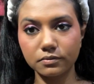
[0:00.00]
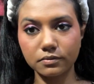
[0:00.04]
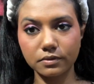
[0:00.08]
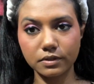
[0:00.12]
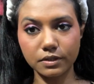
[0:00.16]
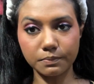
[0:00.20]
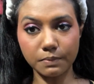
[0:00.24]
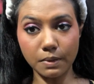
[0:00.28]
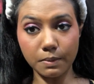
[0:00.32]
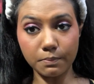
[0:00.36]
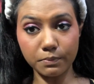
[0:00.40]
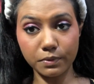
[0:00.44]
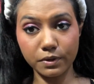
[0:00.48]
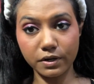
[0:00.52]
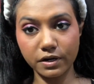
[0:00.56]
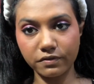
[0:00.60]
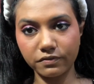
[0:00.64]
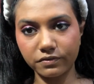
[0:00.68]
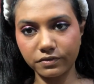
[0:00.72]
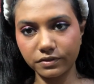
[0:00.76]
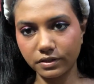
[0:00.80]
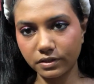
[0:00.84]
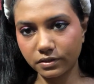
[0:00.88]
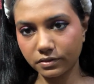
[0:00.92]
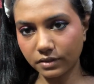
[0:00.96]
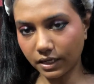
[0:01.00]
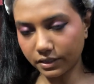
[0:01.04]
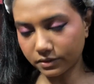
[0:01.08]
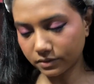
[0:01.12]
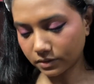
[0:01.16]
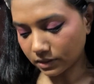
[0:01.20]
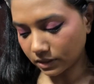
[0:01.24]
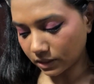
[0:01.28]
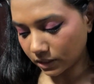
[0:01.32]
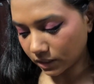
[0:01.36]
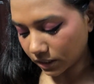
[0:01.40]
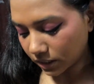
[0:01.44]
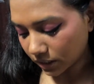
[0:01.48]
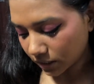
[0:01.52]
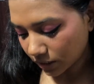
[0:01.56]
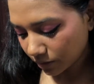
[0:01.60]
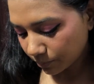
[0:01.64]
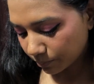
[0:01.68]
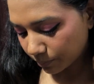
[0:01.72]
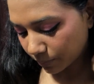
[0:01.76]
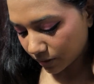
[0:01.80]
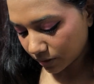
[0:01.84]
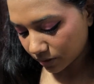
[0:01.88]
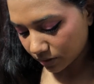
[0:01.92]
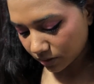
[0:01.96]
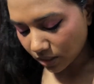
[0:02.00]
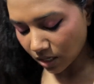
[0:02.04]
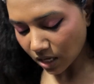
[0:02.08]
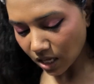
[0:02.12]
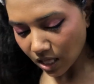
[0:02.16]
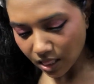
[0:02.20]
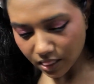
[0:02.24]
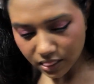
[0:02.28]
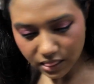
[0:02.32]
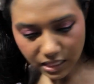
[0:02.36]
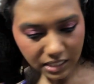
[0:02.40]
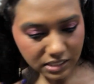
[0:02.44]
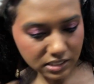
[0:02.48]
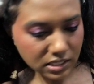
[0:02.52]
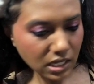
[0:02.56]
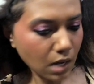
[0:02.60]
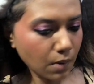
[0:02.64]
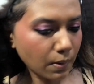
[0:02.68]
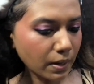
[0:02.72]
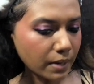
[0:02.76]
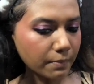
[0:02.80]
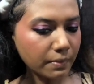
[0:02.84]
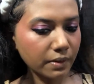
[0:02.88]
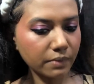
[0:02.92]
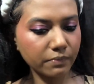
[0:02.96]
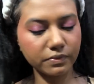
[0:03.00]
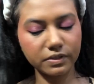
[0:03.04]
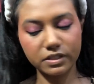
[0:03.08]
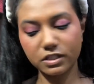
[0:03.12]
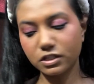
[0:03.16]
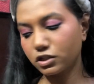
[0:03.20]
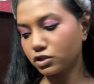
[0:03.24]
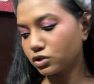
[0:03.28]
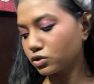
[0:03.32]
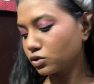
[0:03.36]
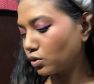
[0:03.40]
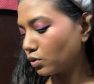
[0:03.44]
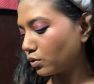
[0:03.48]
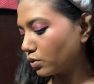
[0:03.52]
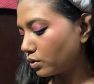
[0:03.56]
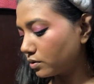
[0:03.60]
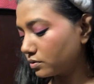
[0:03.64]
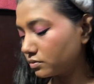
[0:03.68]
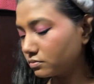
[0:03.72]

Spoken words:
remember everything that clearly, but that's how I met with the story.